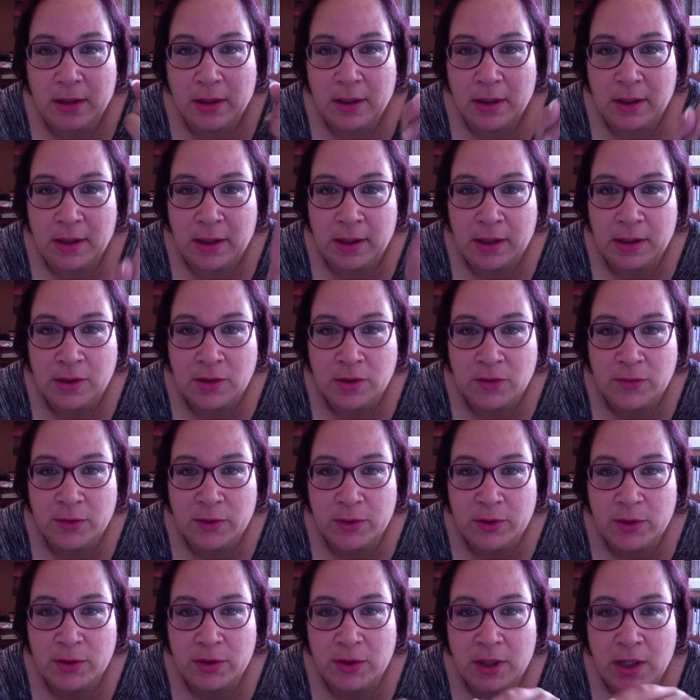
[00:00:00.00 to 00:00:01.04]
an English
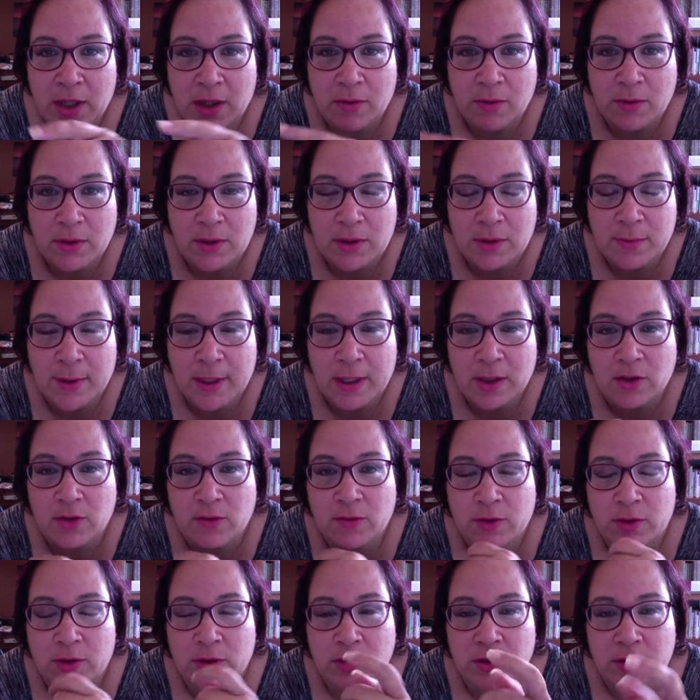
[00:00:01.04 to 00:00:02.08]
version now and the
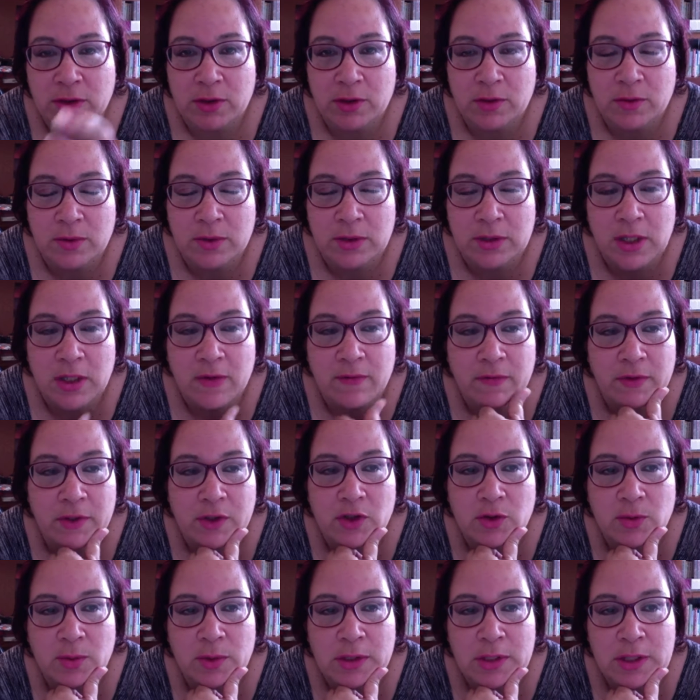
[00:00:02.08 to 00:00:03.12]
Spanish version as soon as I
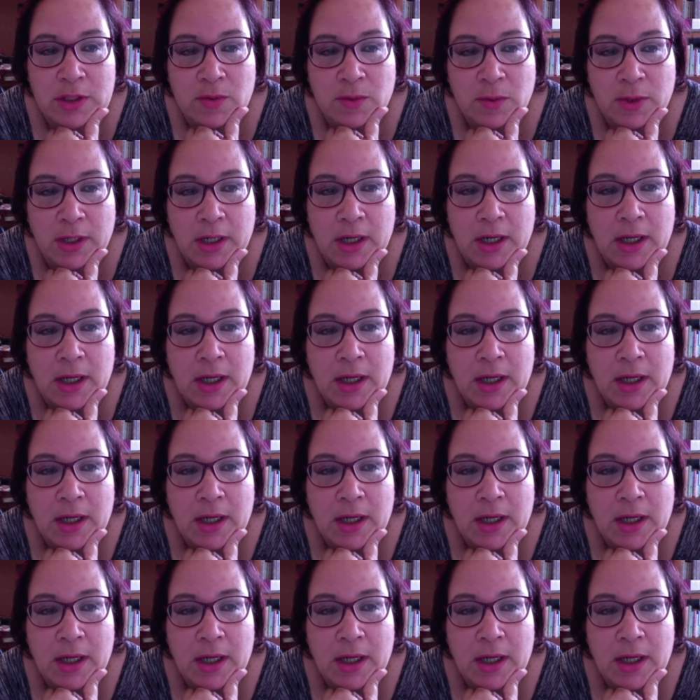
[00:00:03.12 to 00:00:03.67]
finish with this one.